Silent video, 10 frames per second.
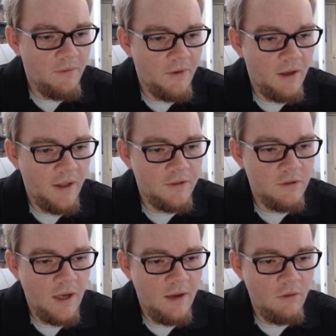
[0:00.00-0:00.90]
my final
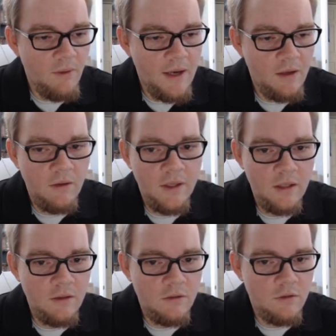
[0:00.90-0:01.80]
answer to have a radical in
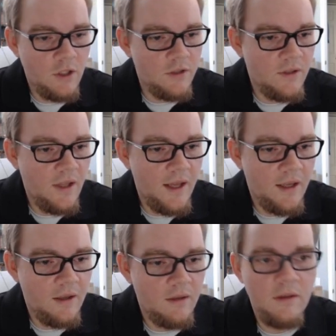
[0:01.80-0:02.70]
it, just
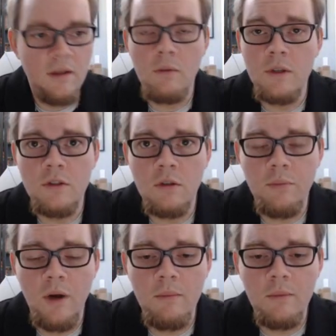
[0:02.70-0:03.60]
like the original
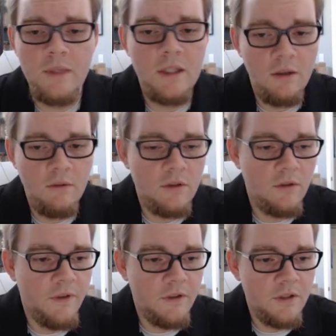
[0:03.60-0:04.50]
problem did, the
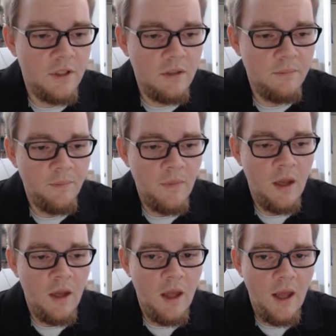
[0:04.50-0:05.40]
original function did,
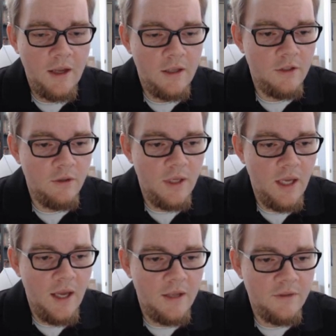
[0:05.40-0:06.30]
I could do it
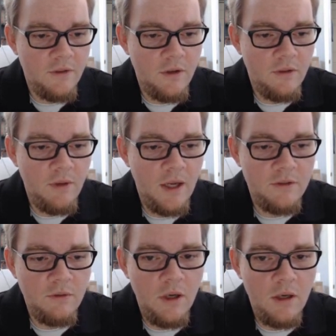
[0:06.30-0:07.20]
as
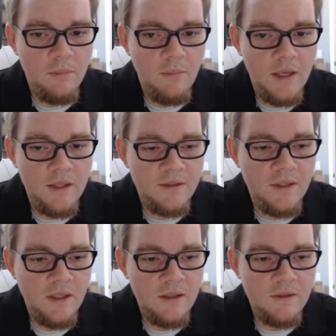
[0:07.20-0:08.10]
33x squared minus
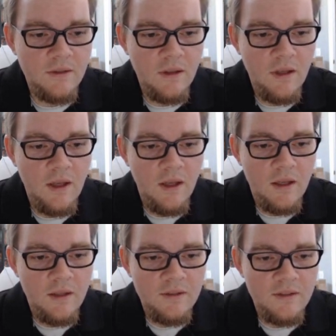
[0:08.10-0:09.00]
6,
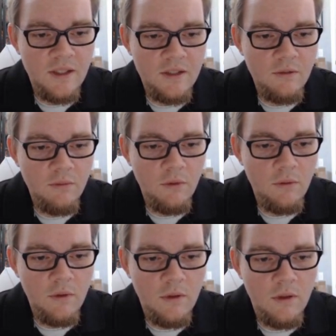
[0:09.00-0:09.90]
6th
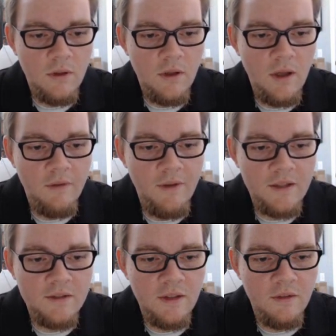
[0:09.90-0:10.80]
root of
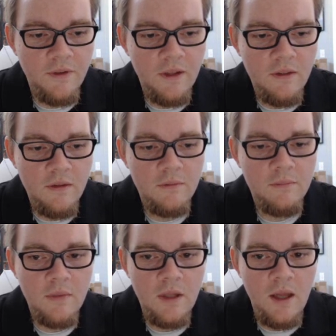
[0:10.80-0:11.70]
x to the 5th,
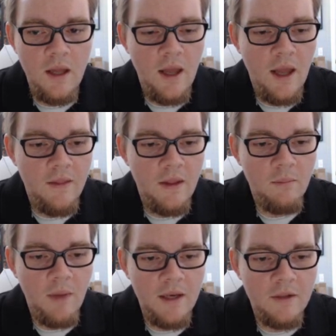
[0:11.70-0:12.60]
and
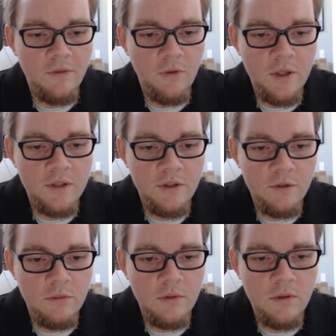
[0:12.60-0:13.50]
then minus
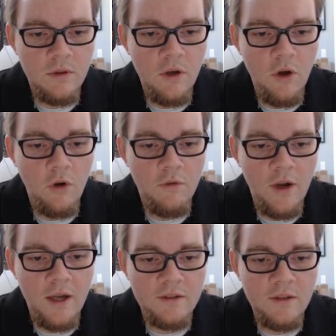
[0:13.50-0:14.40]
42
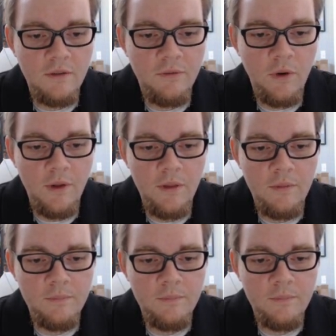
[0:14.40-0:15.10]
over x to the 4th.